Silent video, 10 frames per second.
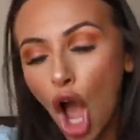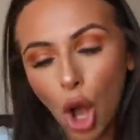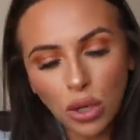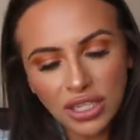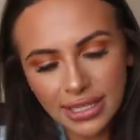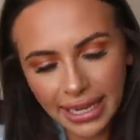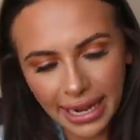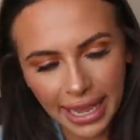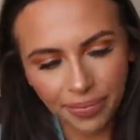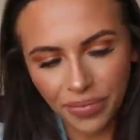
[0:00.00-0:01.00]
Oh, what size did I
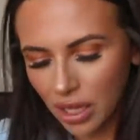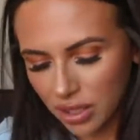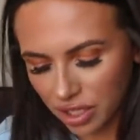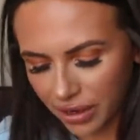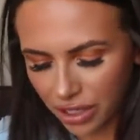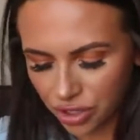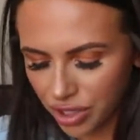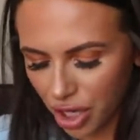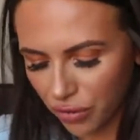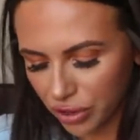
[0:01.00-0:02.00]
get it in? Sorry,
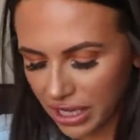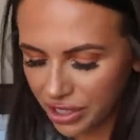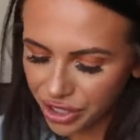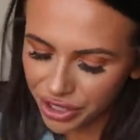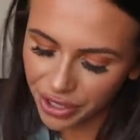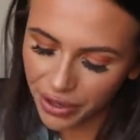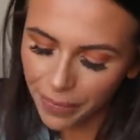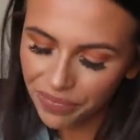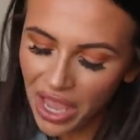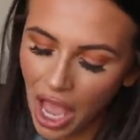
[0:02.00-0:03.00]
angels, I go off on tangents, don't I?